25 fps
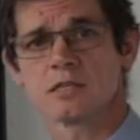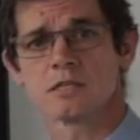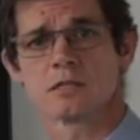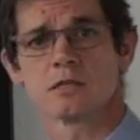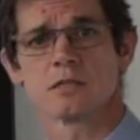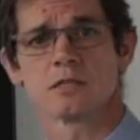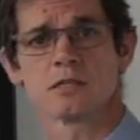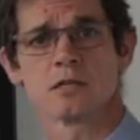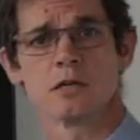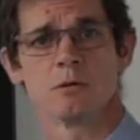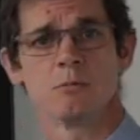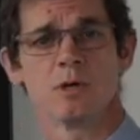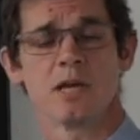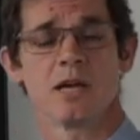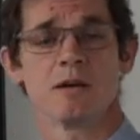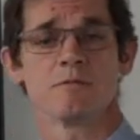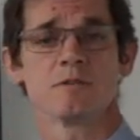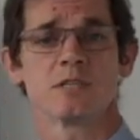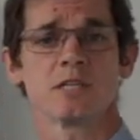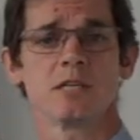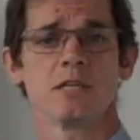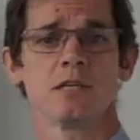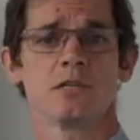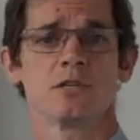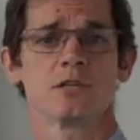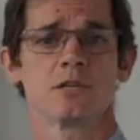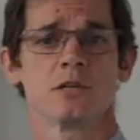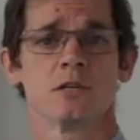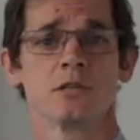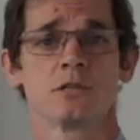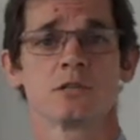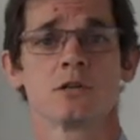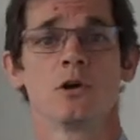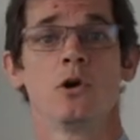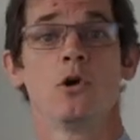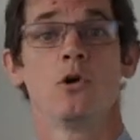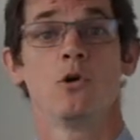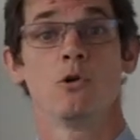so we have
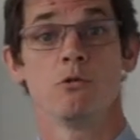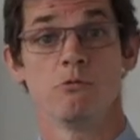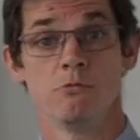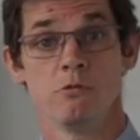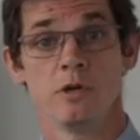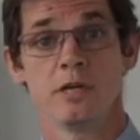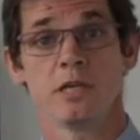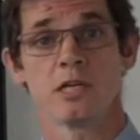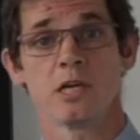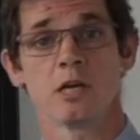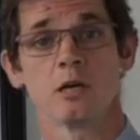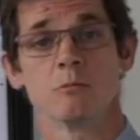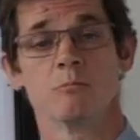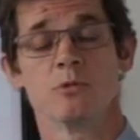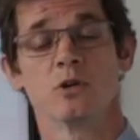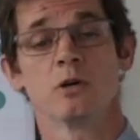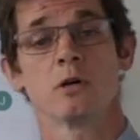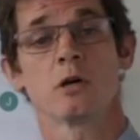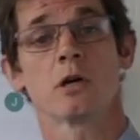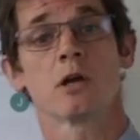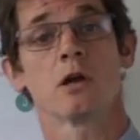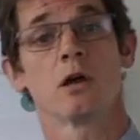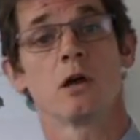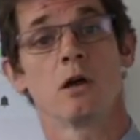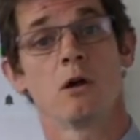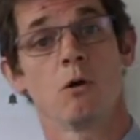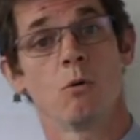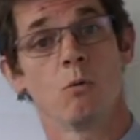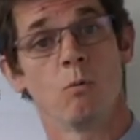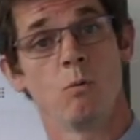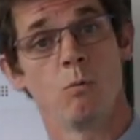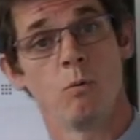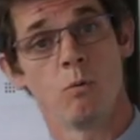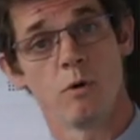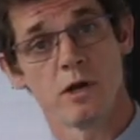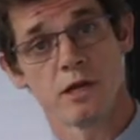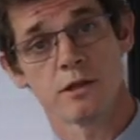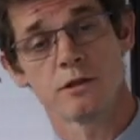teachers reading a book
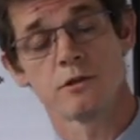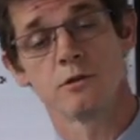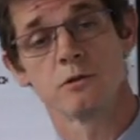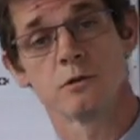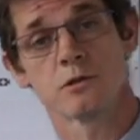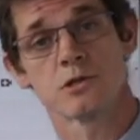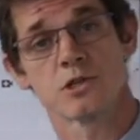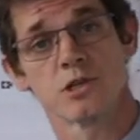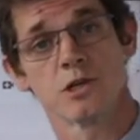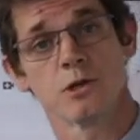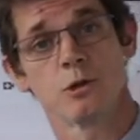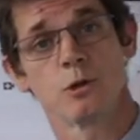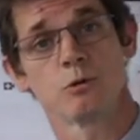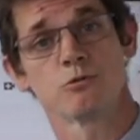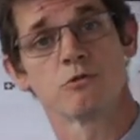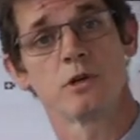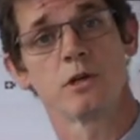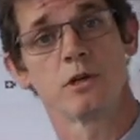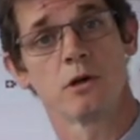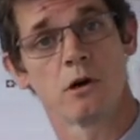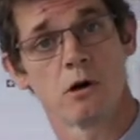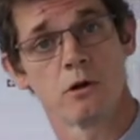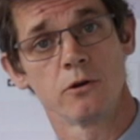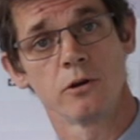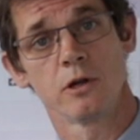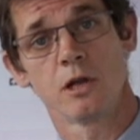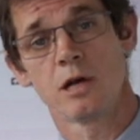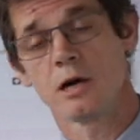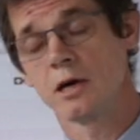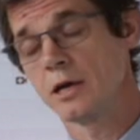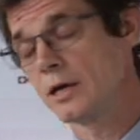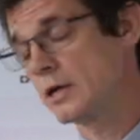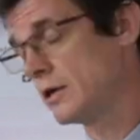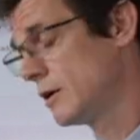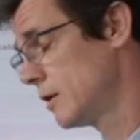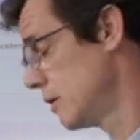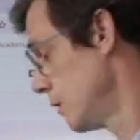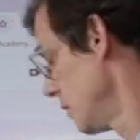with your children online.